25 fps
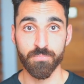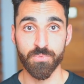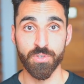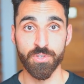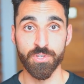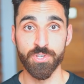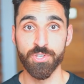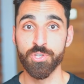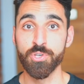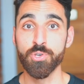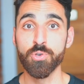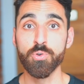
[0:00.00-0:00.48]

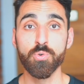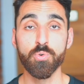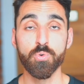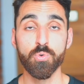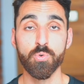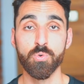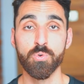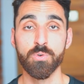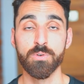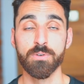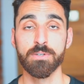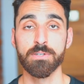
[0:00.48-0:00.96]

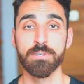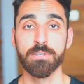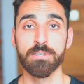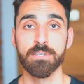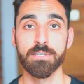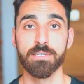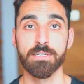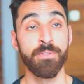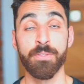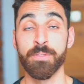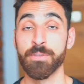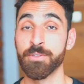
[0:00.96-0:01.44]
you
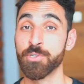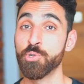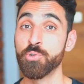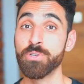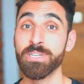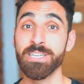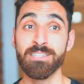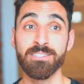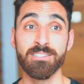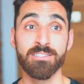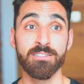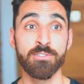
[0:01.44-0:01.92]

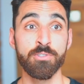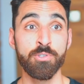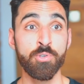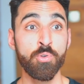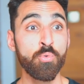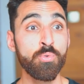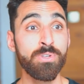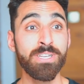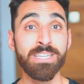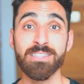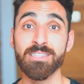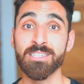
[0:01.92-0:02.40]

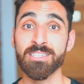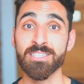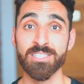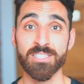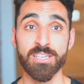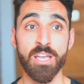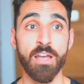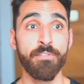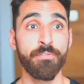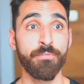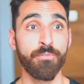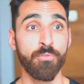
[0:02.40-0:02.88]
need the
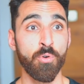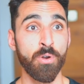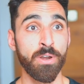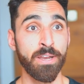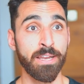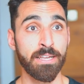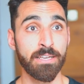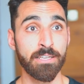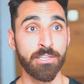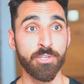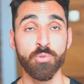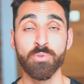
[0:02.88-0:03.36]

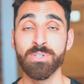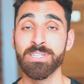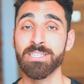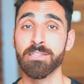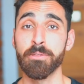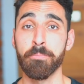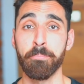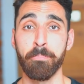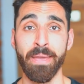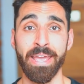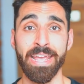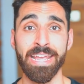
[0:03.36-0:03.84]
suffering, you need
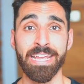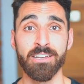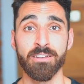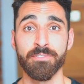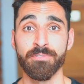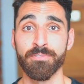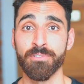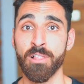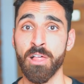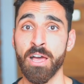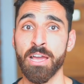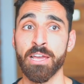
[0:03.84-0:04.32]
the pain
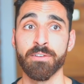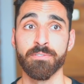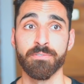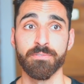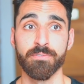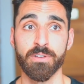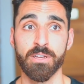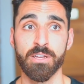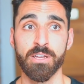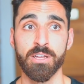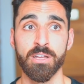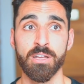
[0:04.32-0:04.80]
of life